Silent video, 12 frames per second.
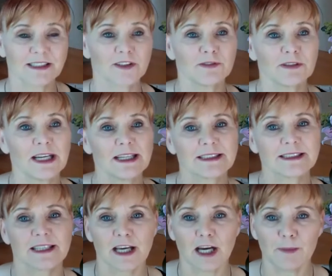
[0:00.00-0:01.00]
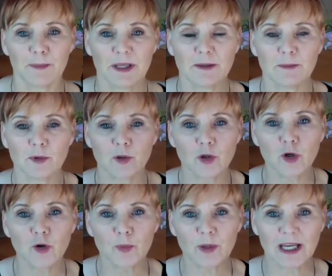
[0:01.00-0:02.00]
correct. I mean, the
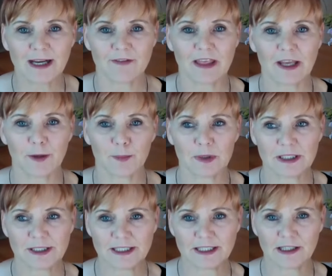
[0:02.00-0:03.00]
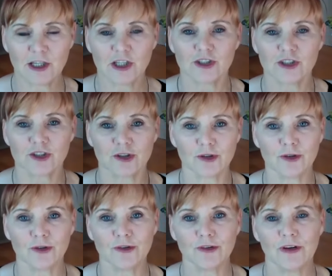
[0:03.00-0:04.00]
more we have that ability
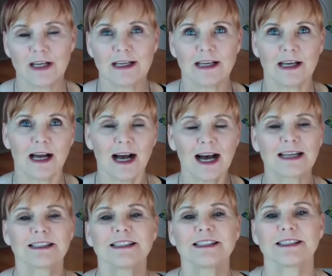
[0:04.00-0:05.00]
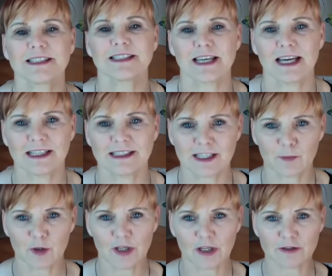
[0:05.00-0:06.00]
to understand
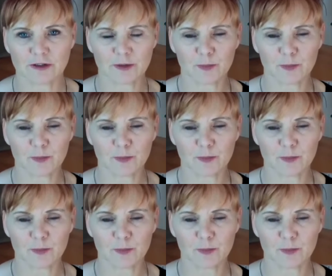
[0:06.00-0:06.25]
someone else's